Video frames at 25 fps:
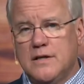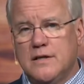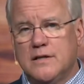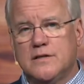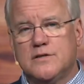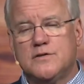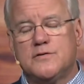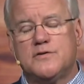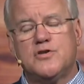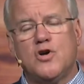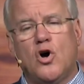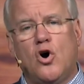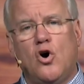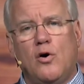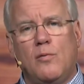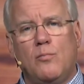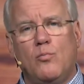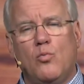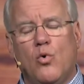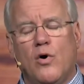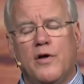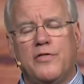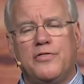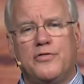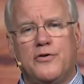Psalm
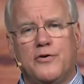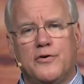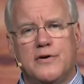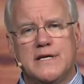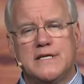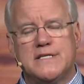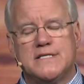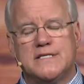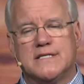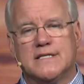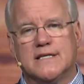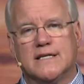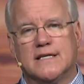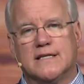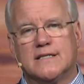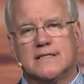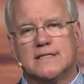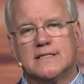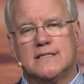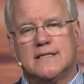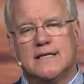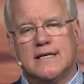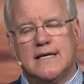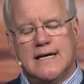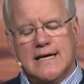
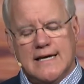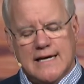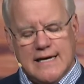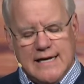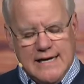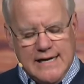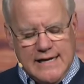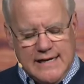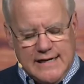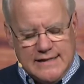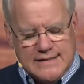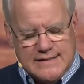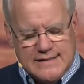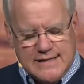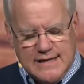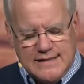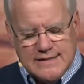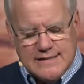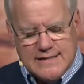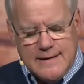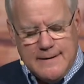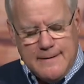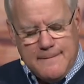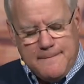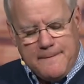136. It
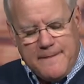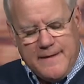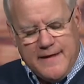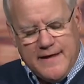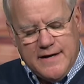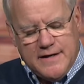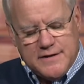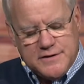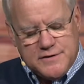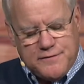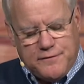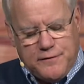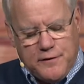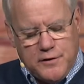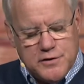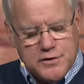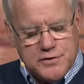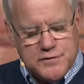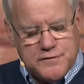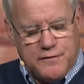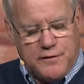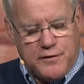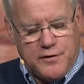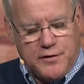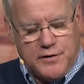says in its
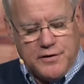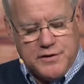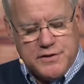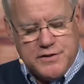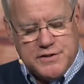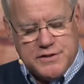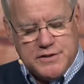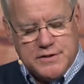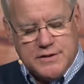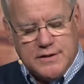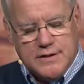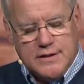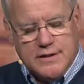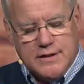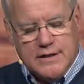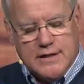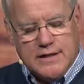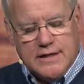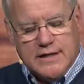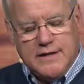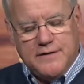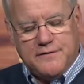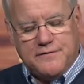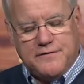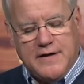first verse,
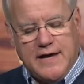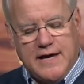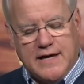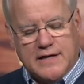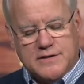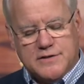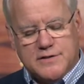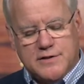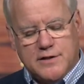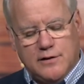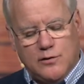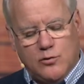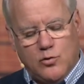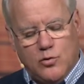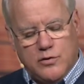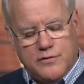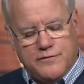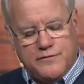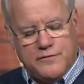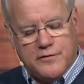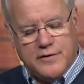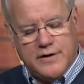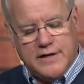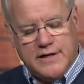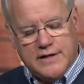"Give thanks to the Lord
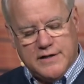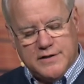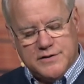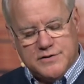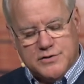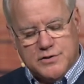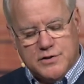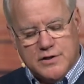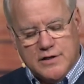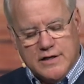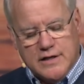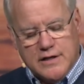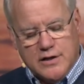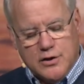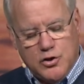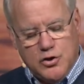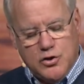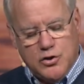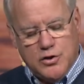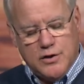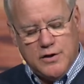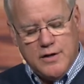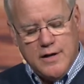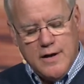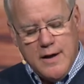for he is
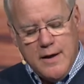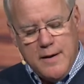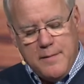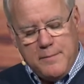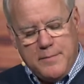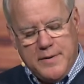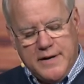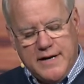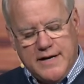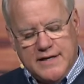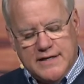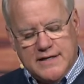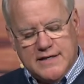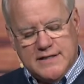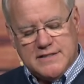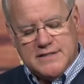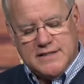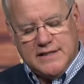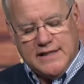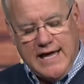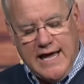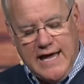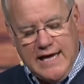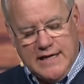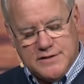good." But in its
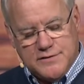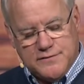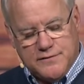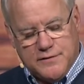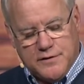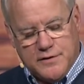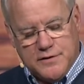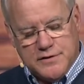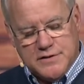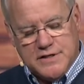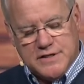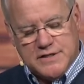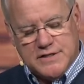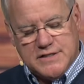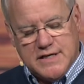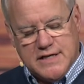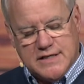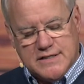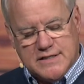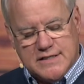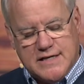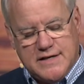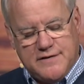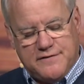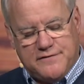last verse, it
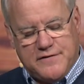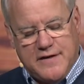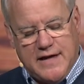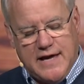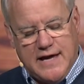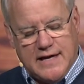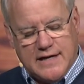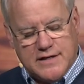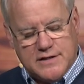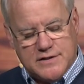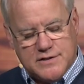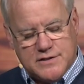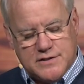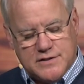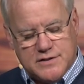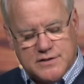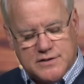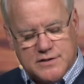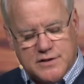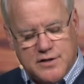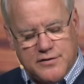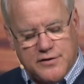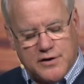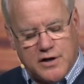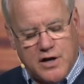says, "Give thanks
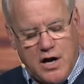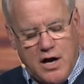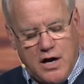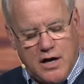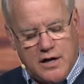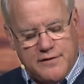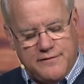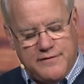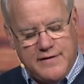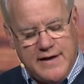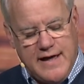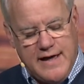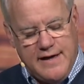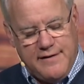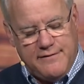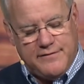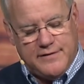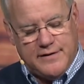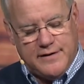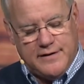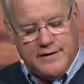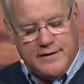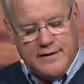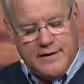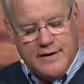to the God of
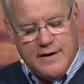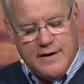heaven